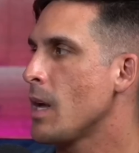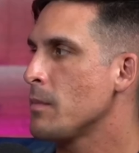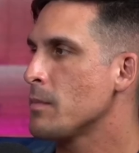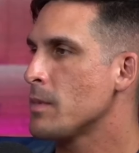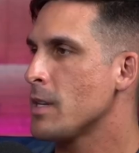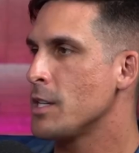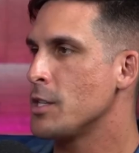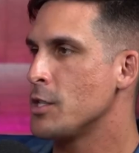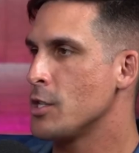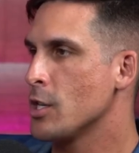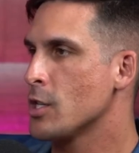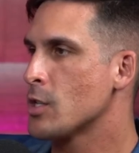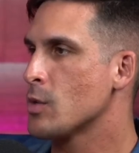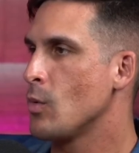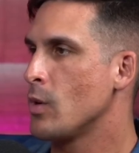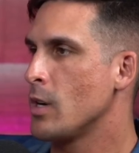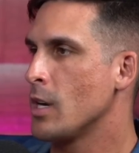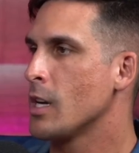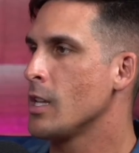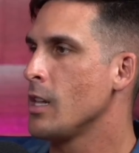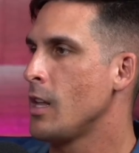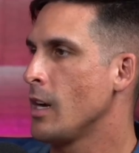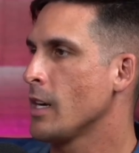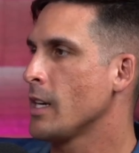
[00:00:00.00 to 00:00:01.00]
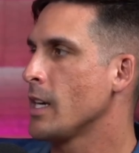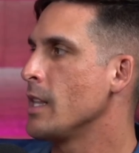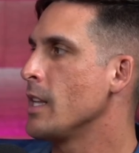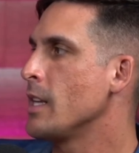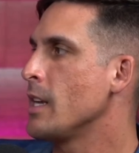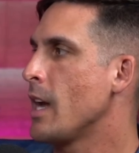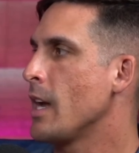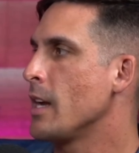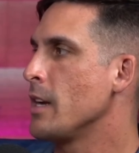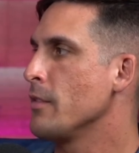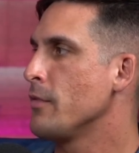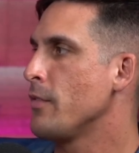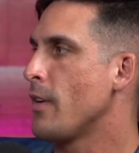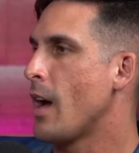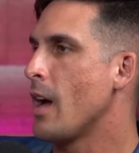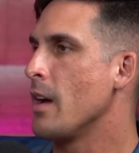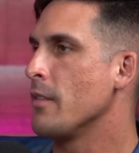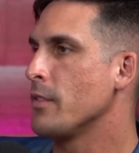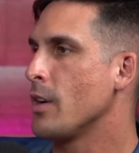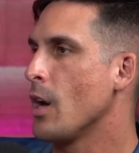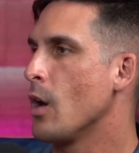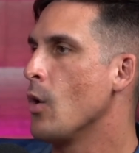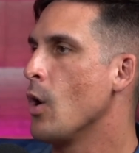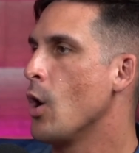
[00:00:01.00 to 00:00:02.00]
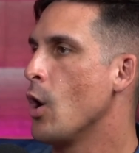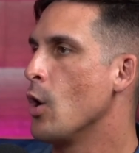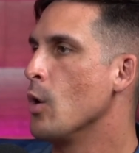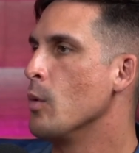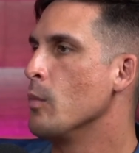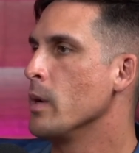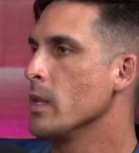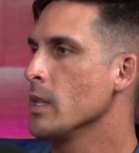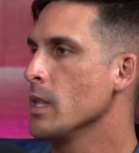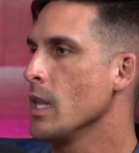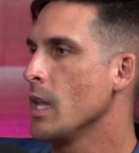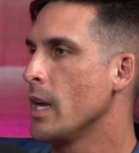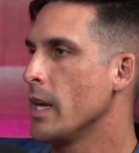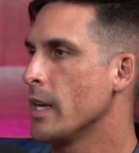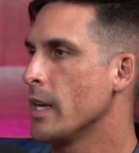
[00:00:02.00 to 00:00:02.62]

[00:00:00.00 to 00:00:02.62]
I just want to clock in the 9 to 5, go home and like